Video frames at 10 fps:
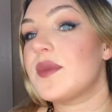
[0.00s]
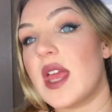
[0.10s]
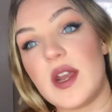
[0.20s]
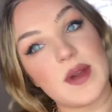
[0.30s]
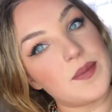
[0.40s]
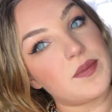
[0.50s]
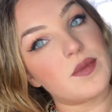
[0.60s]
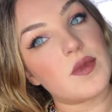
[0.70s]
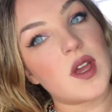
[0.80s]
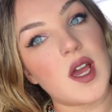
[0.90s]
Anyway,
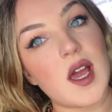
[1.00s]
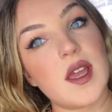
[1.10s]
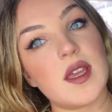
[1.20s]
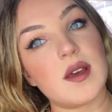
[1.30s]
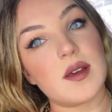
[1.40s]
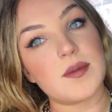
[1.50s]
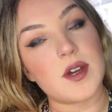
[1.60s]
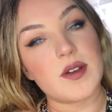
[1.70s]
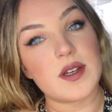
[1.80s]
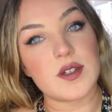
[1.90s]
I am
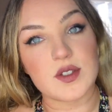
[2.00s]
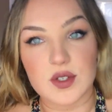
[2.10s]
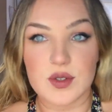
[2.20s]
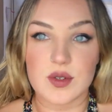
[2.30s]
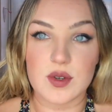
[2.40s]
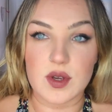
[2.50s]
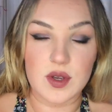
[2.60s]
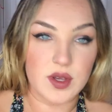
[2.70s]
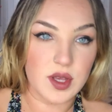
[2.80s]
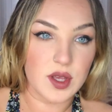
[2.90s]
going to
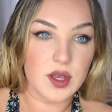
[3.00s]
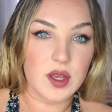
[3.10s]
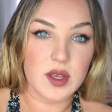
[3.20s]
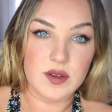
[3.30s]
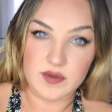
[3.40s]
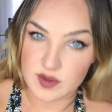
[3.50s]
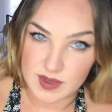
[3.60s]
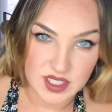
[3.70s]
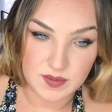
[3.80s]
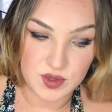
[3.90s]
film
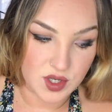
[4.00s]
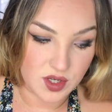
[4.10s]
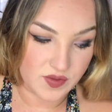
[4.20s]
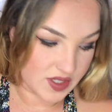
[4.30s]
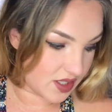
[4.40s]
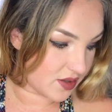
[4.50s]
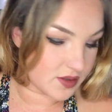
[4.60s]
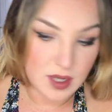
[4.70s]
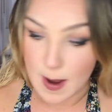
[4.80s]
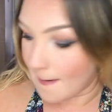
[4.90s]
my Gymshark videos.